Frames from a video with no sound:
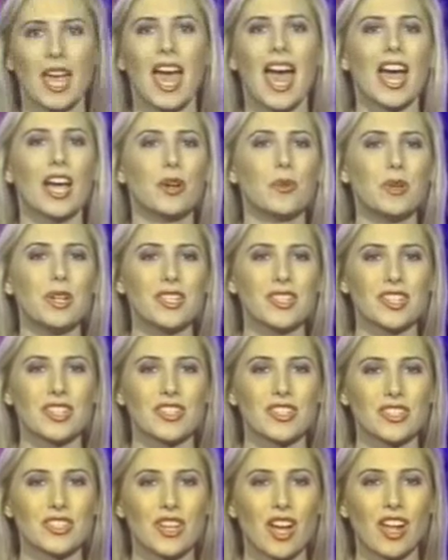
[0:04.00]
Equities
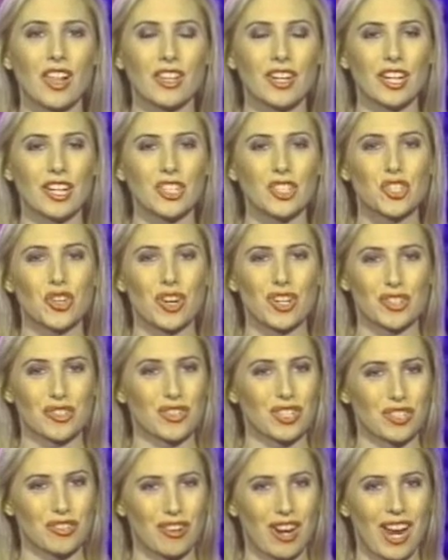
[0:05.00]
consolidate and
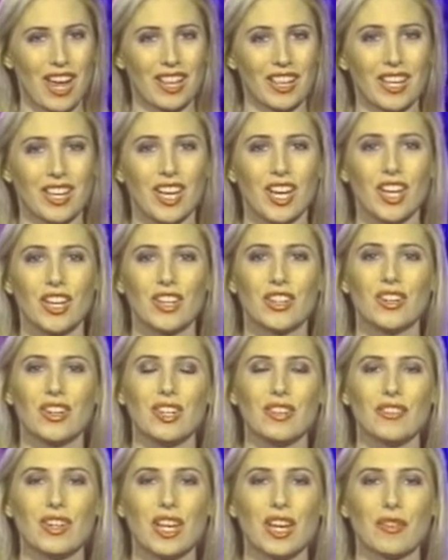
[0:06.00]
treasuries rally. Good
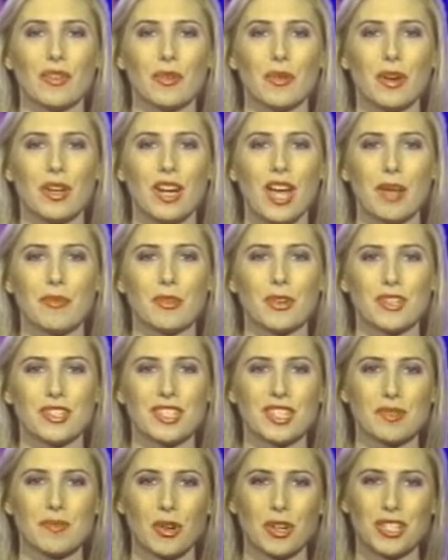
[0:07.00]
evening, everyone. I'm
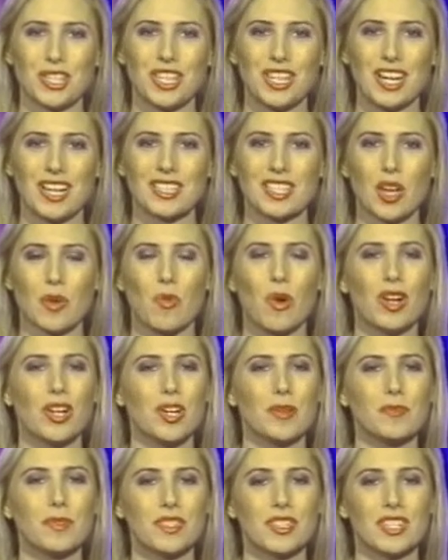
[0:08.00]
Kristin Martinez, and
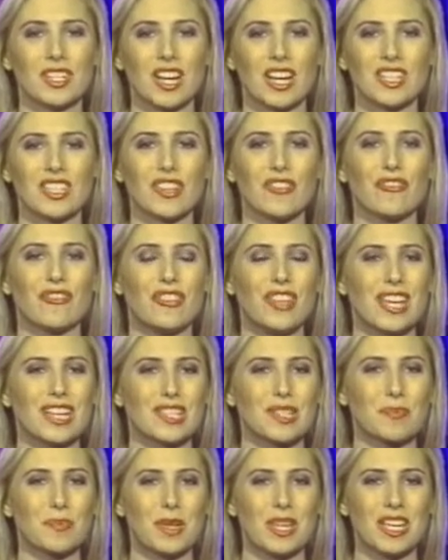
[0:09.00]
welcome to tonight's
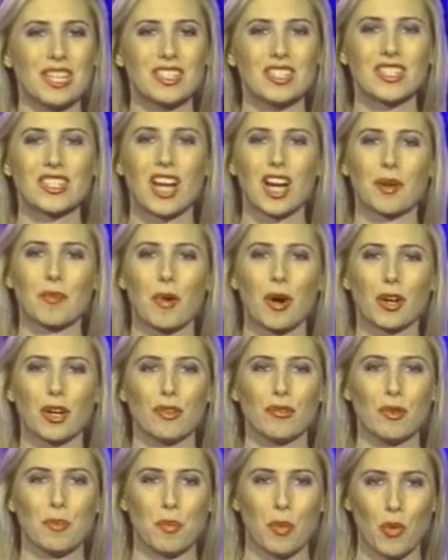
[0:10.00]
VSB stock
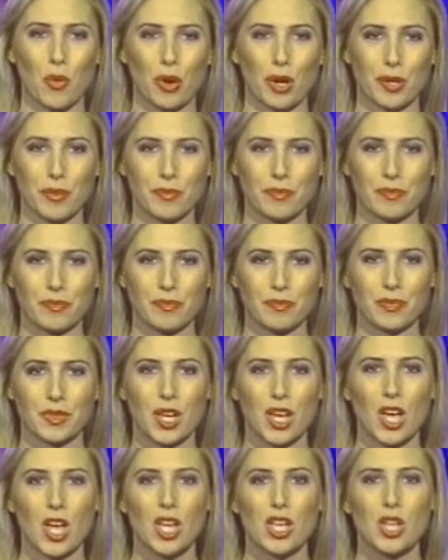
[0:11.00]
market report.
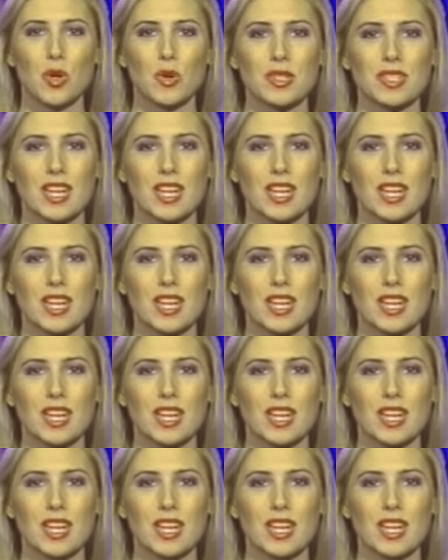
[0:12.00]
U.S.